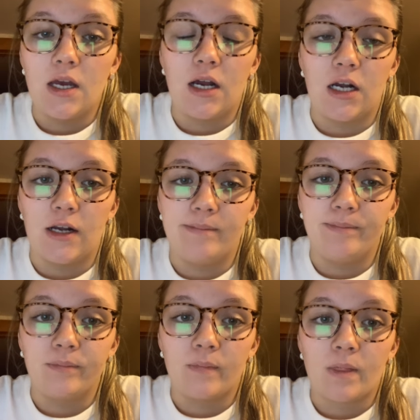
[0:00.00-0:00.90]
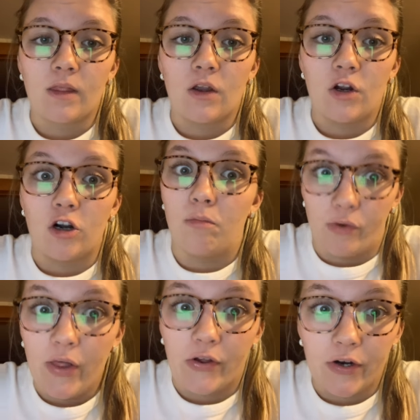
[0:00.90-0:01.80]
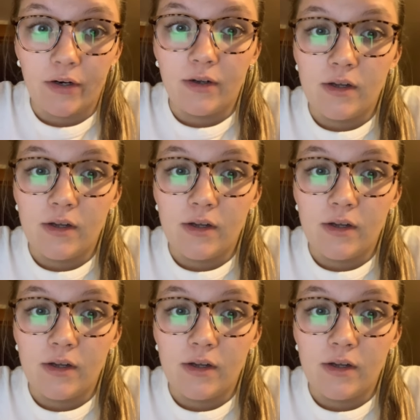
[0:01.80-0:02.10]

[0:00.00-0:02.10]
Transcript: um, her brother.